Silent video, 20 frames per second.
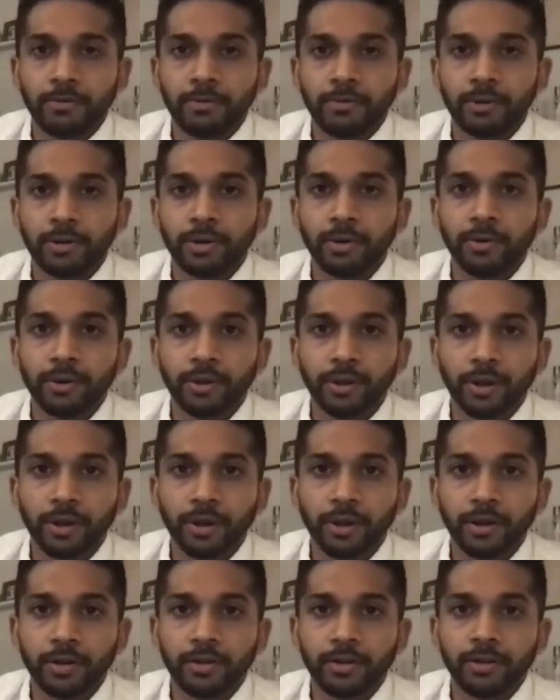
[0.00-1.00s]
were going
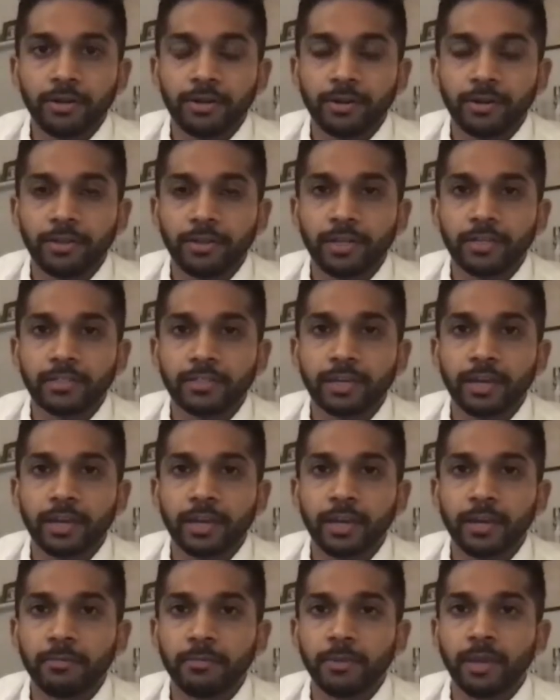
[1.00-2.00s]
on during that time,